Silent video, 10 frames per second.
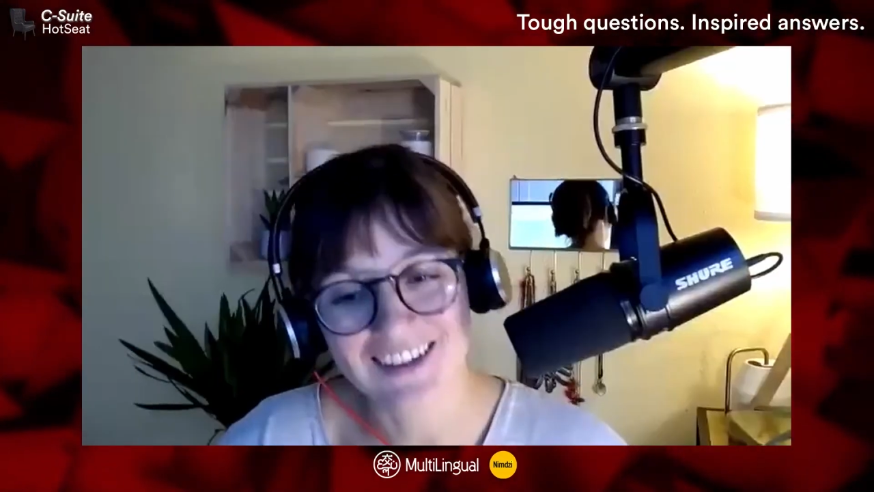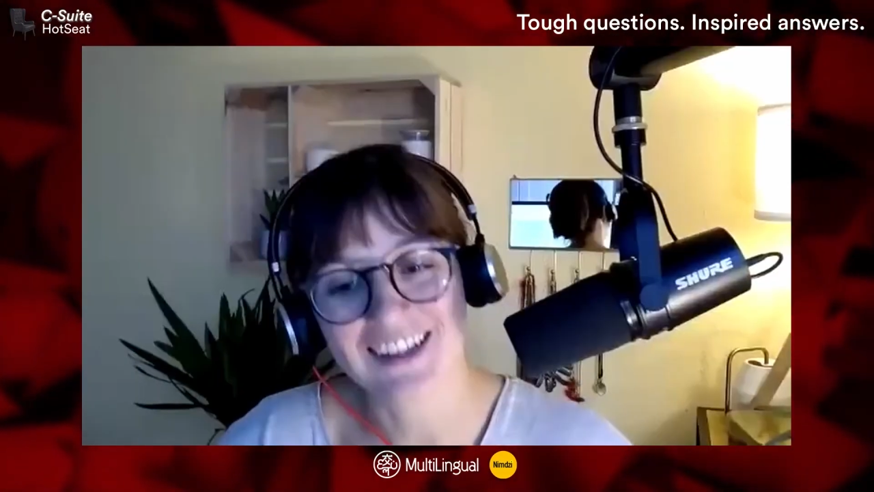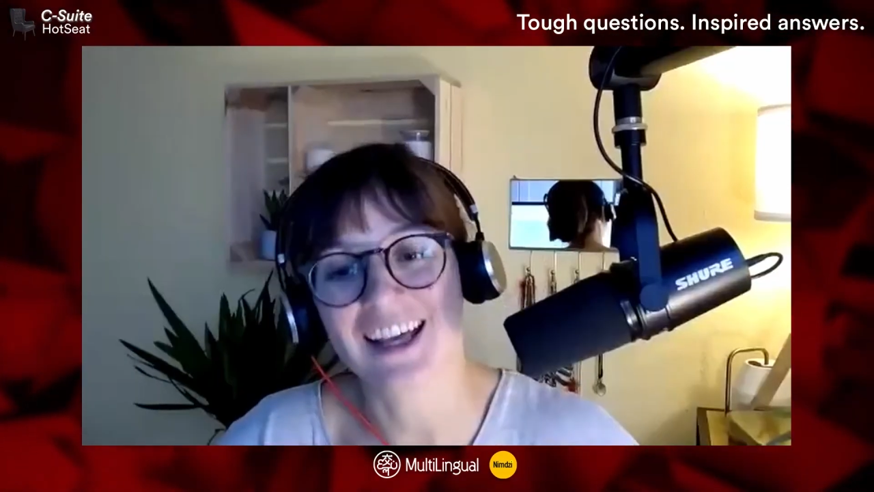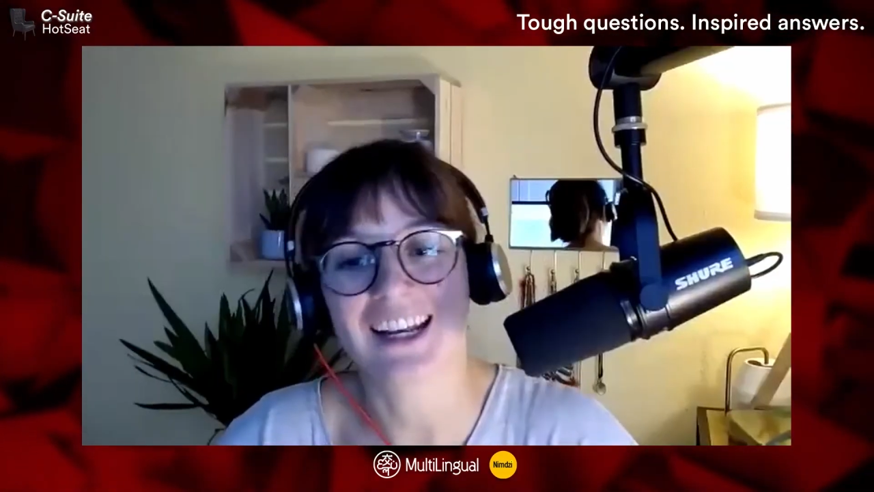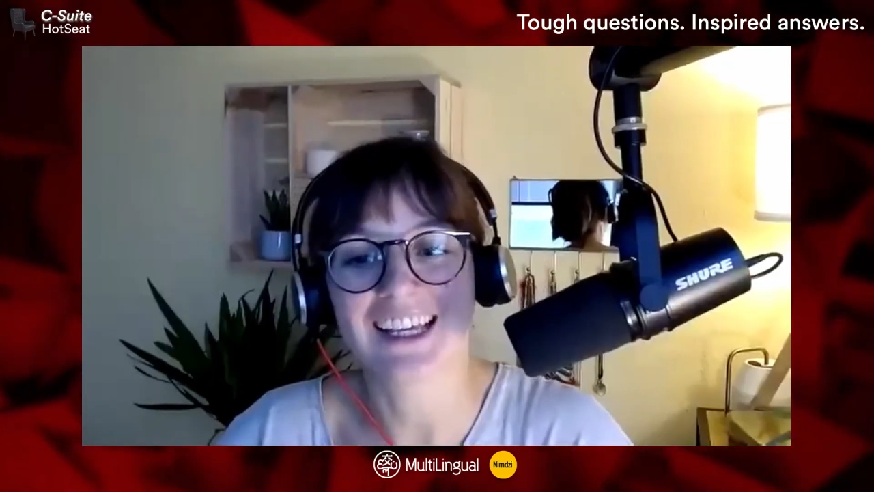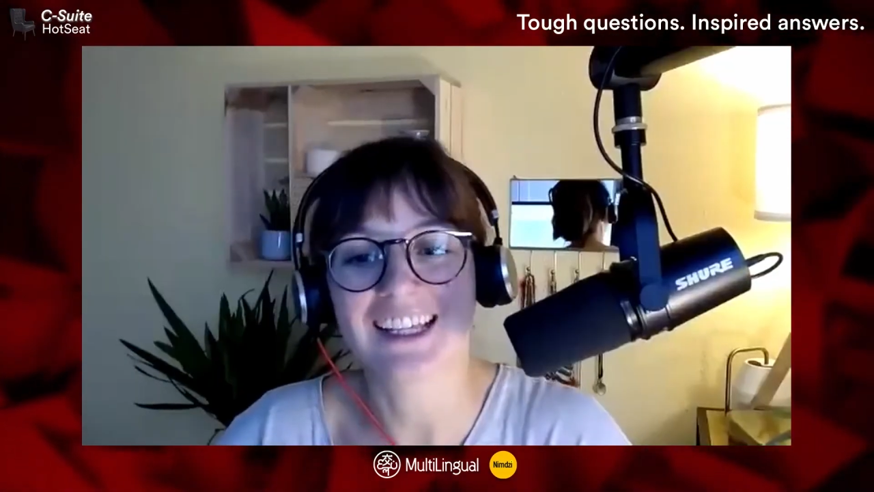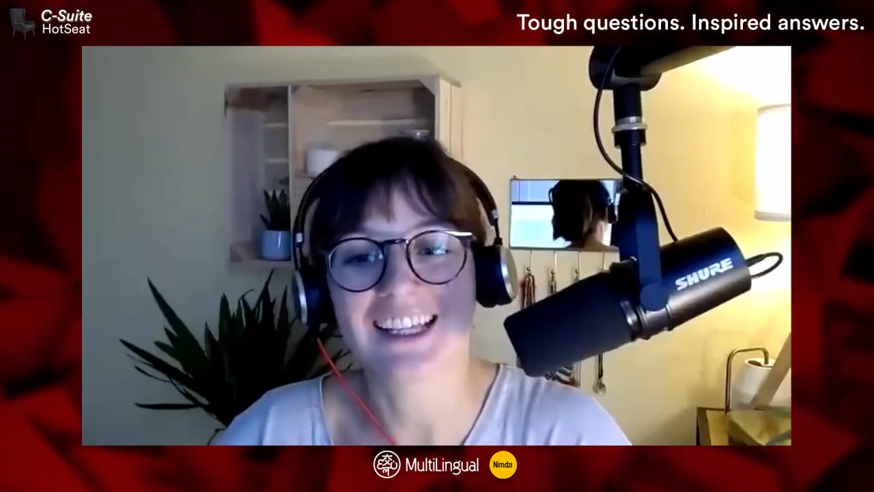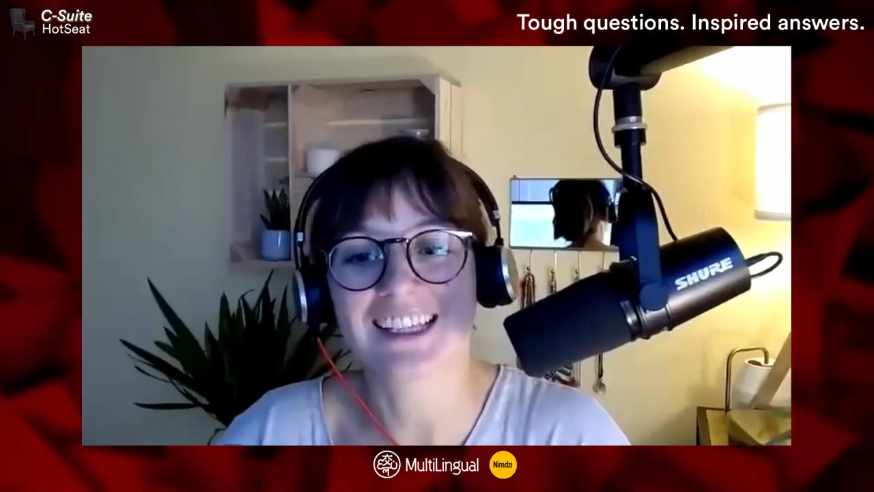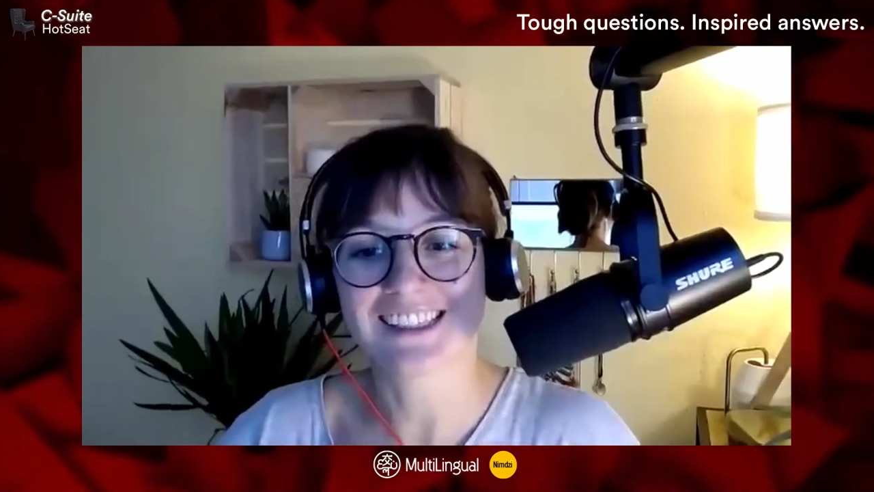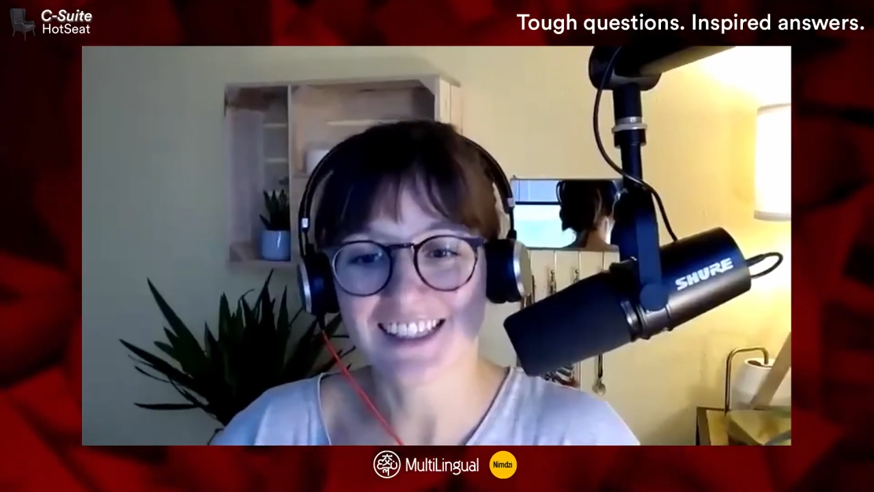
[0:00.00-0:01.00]
Good. I like
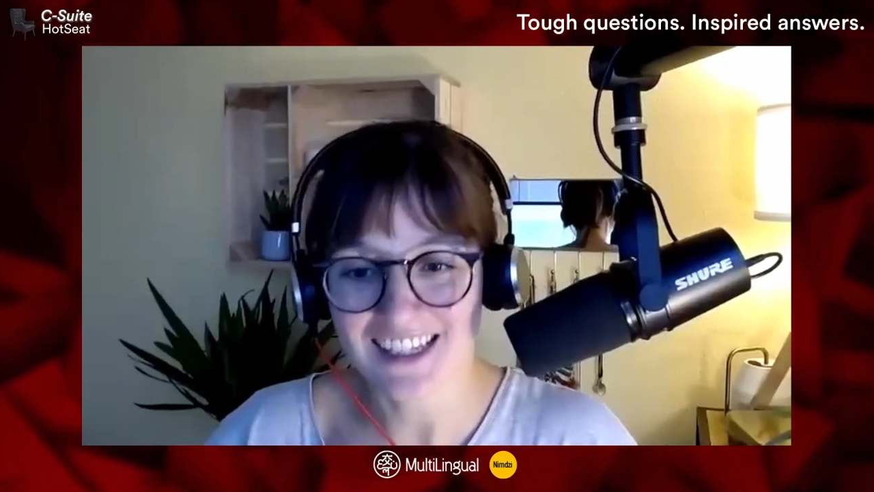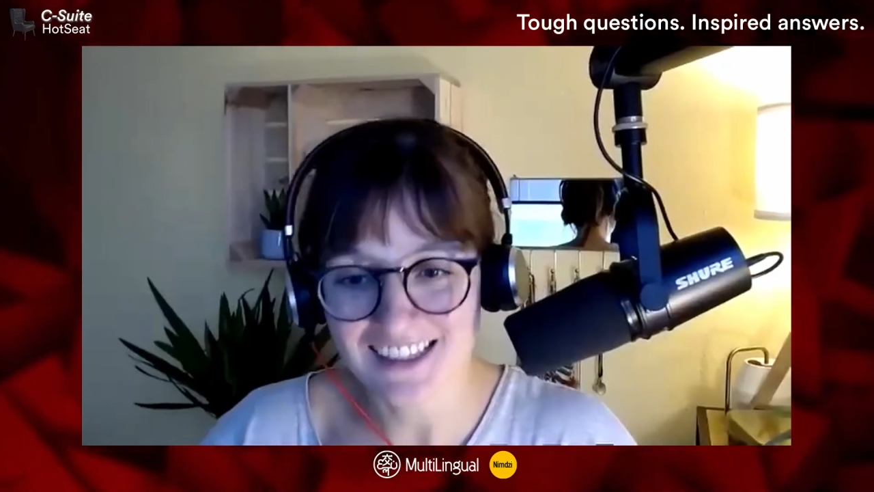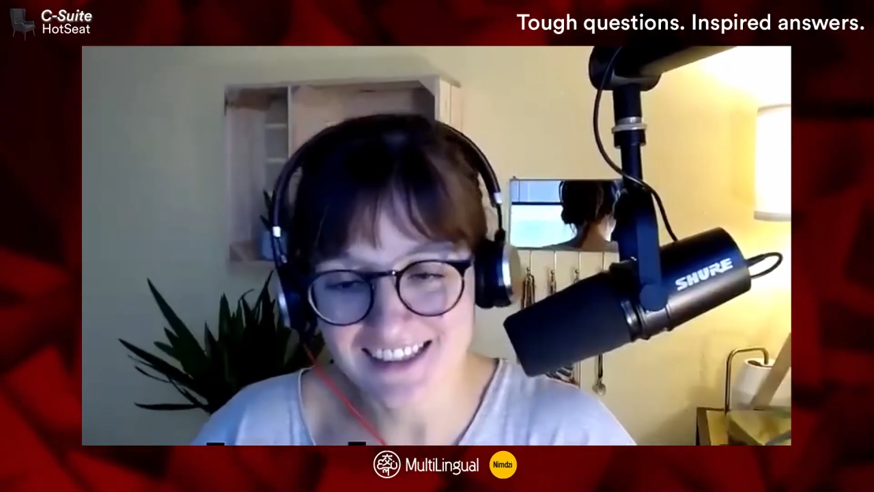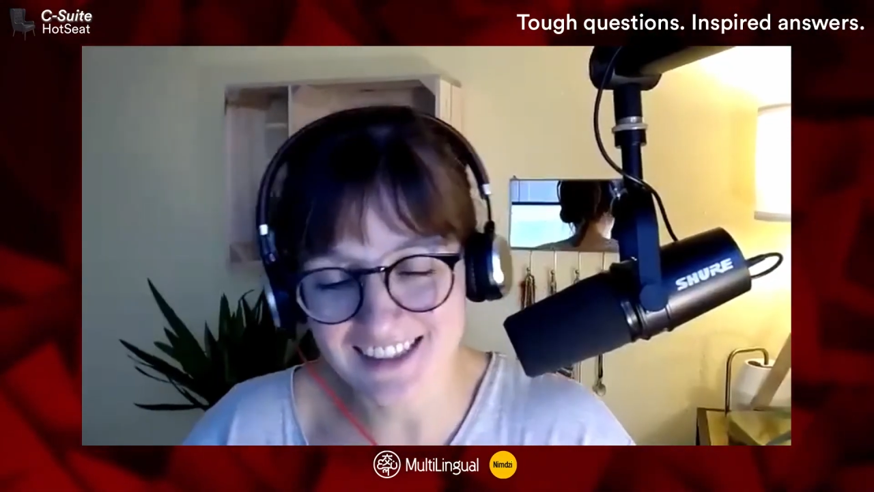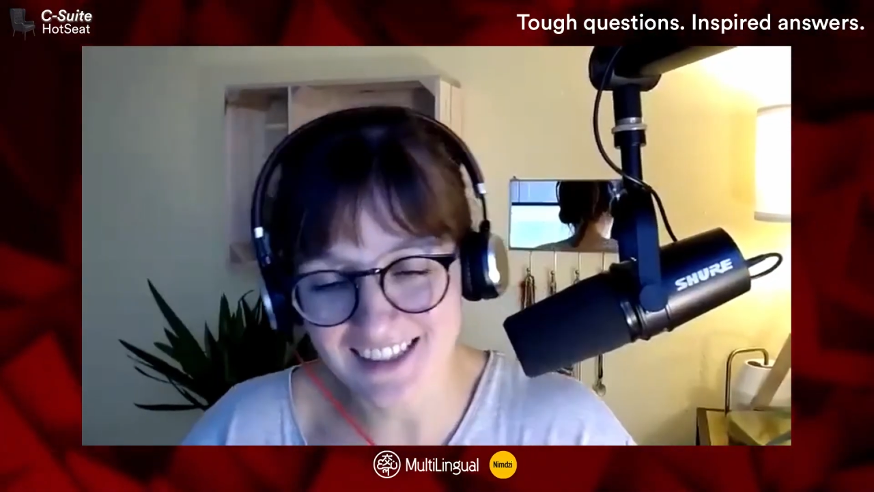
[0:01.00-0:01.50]
this. This is a nice